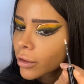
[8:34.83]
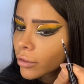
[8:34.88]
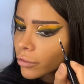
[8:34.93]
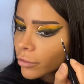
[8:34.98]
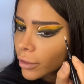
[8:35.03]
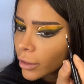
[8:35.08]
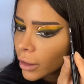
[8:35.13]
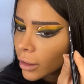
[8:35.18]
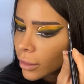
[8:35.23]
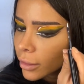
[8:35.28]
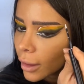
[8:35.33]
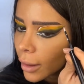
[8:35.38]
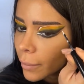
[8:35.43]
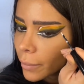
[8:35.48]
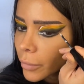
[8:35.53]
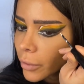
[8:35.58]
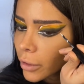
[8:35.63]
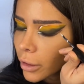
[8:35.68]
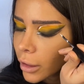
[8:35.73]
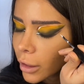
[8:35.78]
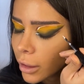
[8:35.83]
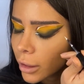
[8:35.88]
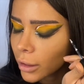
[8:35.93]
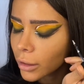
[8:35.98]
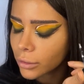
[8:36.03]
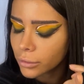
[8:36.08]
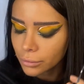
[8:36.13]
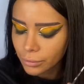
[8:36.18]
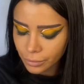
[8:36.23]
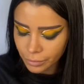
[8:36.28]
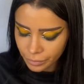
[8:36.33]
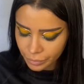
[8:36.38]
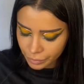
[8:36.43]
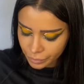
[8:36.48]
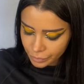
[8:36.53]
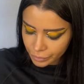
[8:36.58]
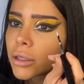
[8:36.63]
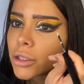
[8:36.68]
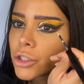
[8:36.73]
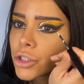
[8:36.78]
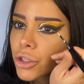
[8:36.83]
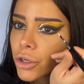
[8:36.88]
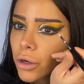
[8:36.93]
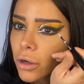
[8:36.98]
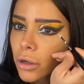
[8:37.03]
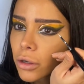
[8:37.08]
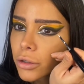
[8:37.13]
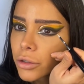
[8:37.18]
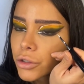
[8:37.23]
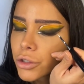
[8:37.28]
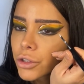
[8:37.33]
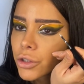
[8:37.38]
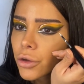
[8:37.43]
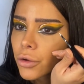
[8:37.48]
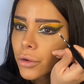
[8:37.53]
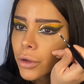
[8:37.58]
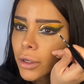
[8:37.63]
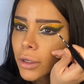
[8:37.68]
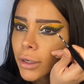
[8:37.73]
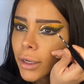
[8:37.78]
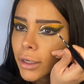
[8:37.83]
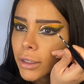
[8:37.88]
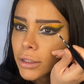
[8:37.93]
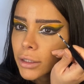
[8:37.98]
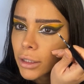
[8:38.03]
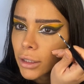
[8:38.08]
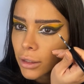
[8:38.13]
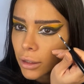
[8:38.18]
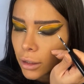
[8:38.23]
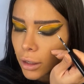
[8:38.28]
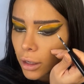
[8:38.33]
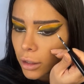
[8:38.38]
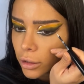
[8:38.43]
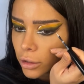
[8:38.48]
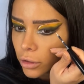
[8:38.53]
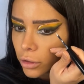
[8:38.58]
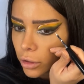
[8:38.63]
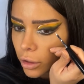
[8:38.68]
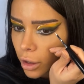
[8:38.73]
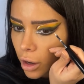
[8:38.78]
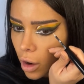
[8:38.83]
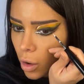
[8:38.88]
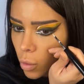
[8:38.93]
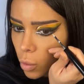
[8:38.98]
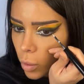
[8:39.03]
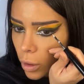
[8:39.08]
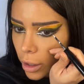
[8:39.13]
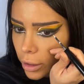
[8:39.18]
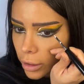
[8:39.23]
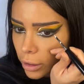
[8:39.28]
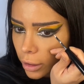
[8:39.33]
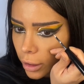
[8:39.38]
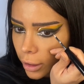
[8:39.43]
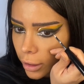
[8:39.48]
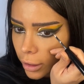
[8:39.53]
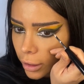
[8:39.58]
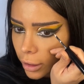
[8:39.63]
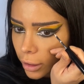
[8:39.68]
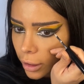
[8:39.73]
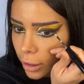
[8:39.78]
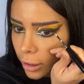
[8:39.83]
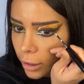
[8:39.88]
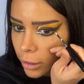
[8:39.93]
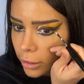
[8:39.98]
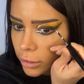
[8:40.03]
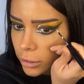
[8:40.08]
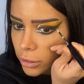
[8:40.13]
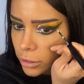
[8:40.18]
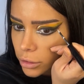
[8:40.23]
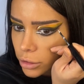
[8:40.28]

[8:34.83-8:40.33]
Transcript: filling that part in. And you're also connecting your waterline again